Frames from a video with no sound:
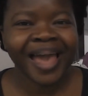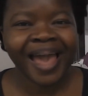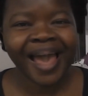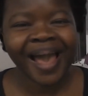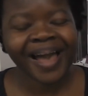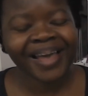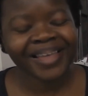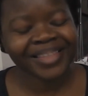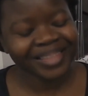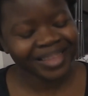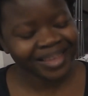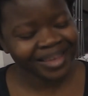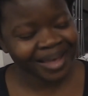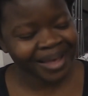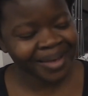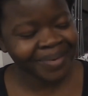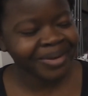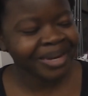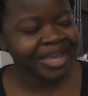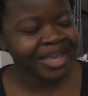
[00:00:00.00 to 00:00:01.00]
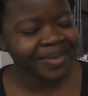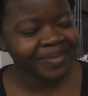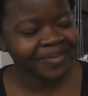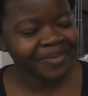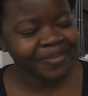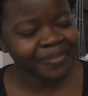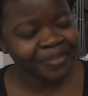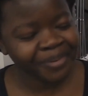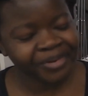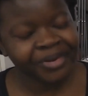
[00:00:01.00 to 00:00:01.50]
I think I would give
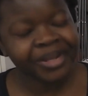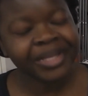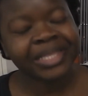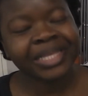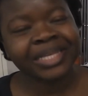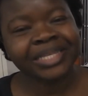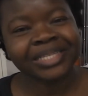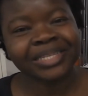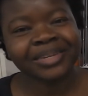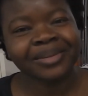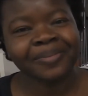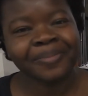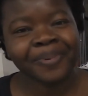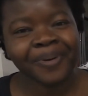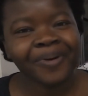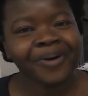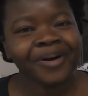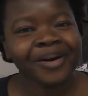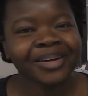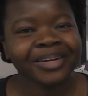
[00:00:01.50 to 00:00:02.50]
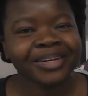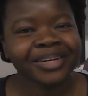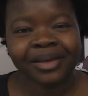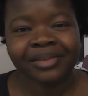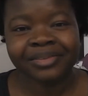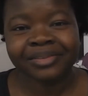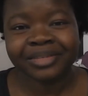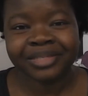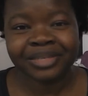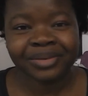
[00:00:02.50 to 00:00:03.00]
a product that's in a pot.
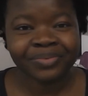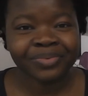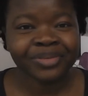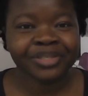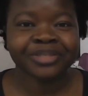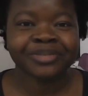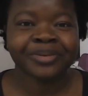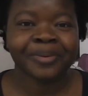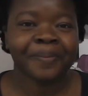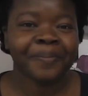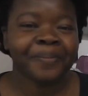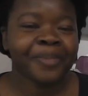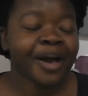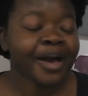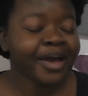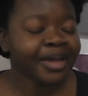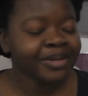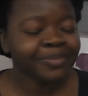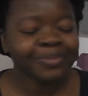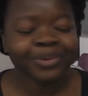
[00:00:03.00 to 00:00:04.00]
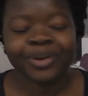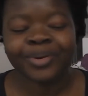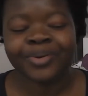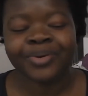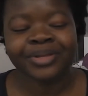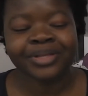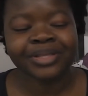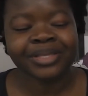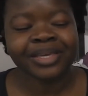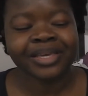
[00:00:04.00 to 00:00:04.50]
Unless it was
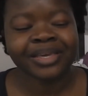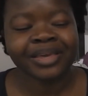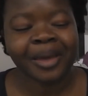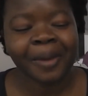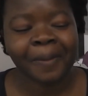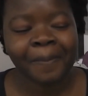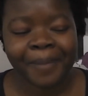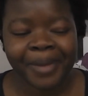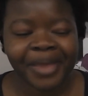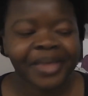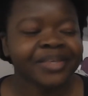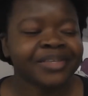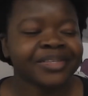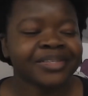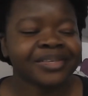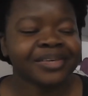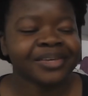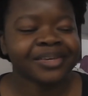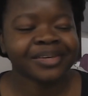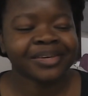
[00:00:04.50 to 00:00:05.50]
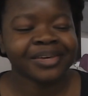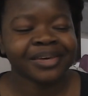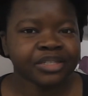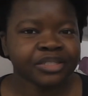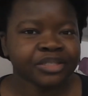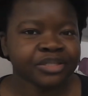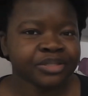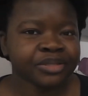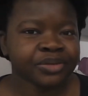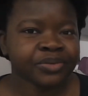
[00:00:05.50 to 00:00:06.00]
mind-blowingly amazing. I
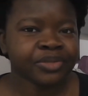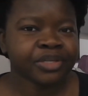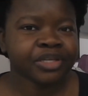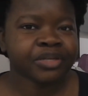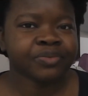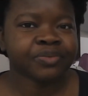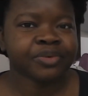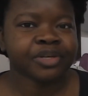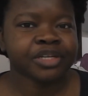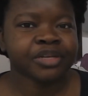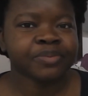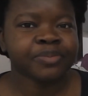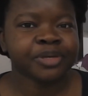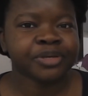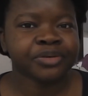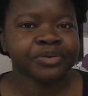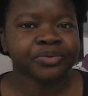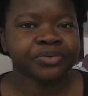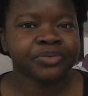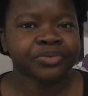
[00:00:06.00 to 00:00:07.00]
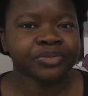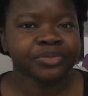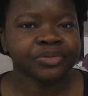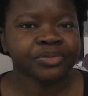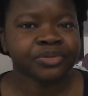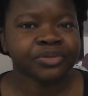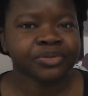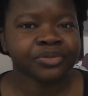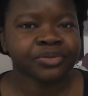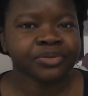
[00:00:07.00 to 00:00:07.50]
just don't think ready meals
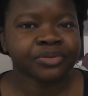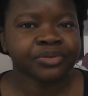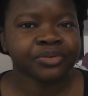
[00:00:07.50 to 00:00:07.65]
or